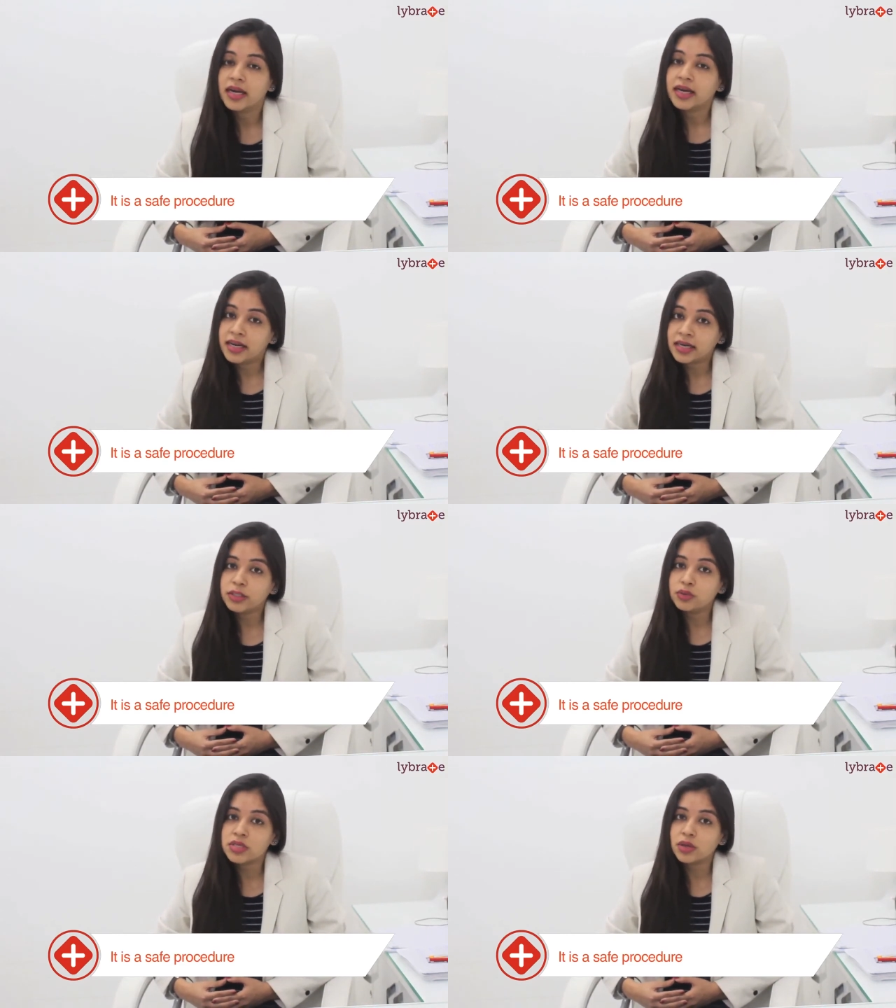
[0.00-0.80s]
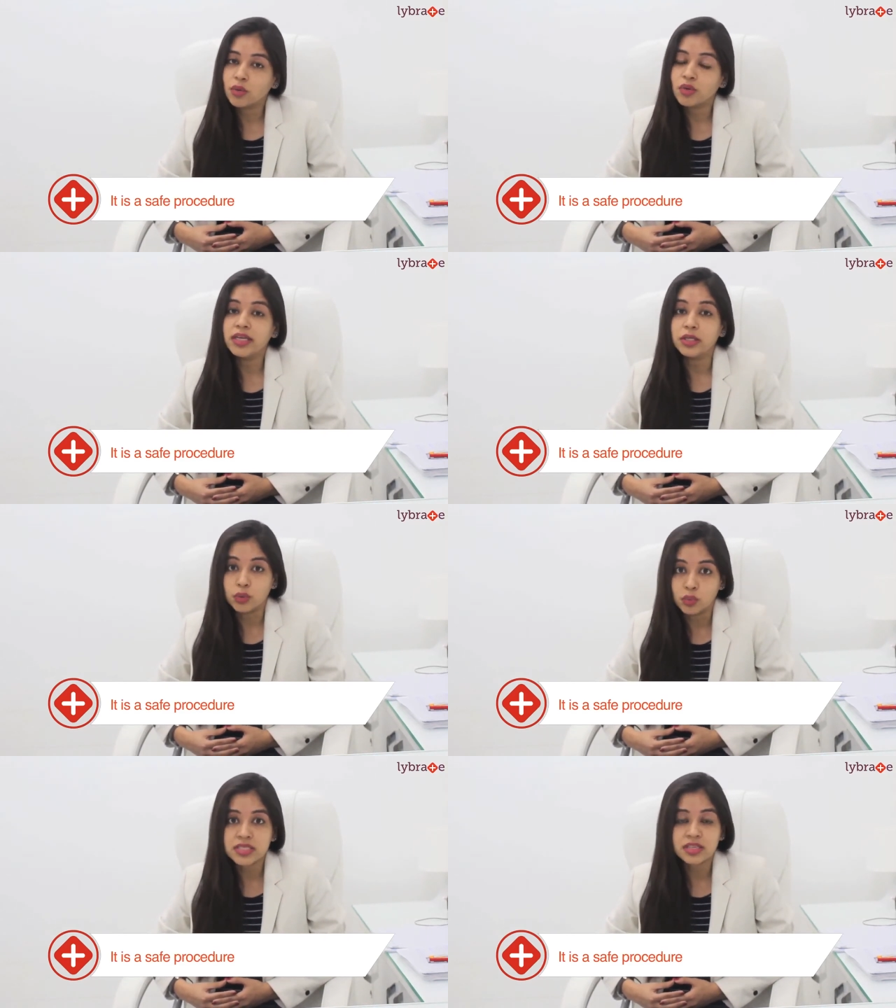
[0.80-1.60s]
done using only
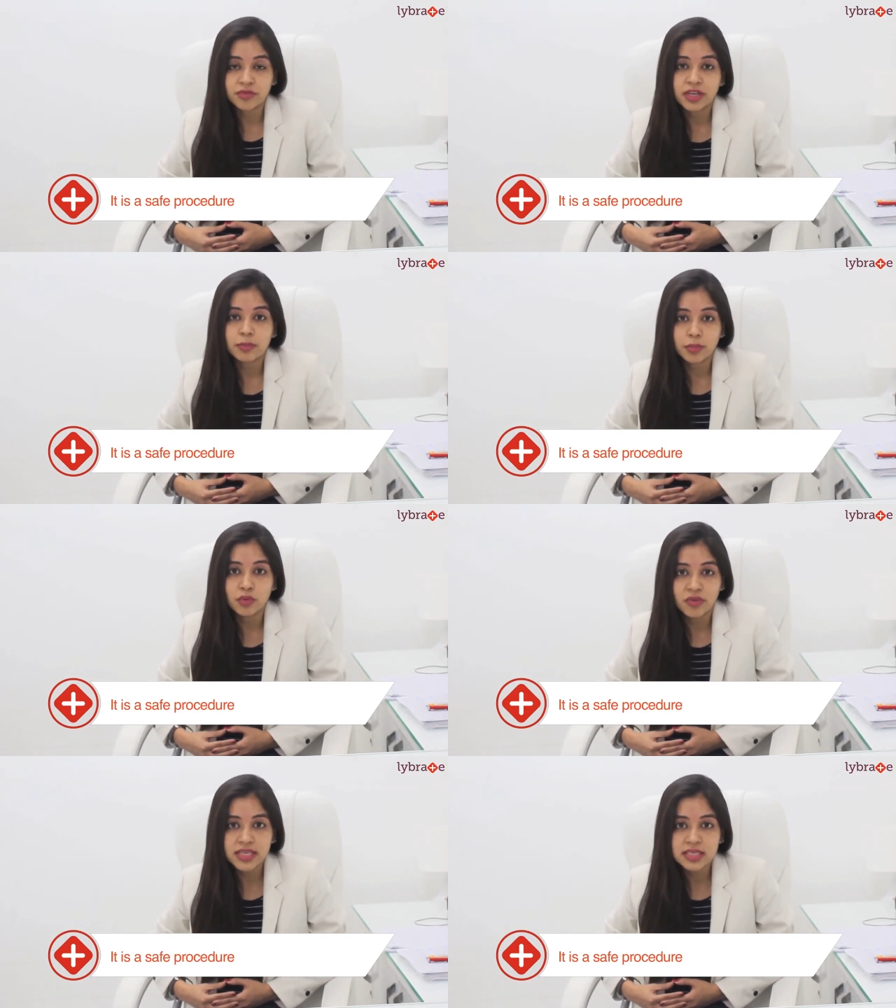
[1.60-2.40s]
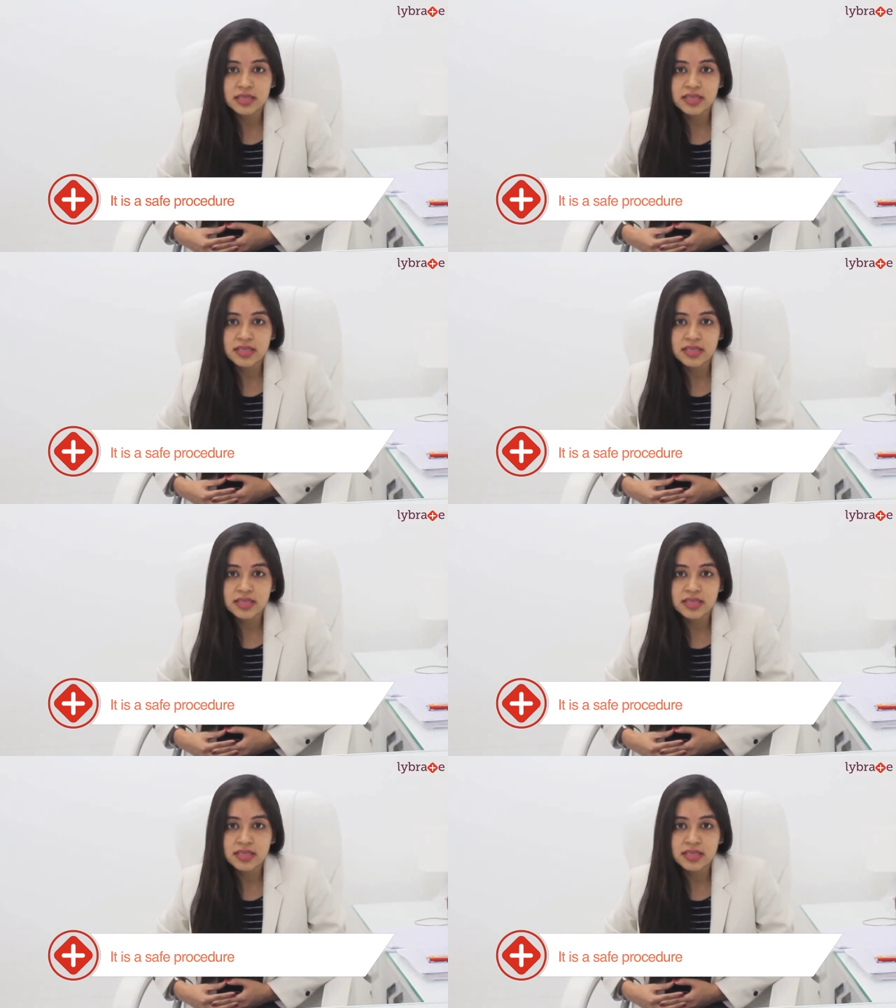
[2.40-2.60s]
US FDA approved lasers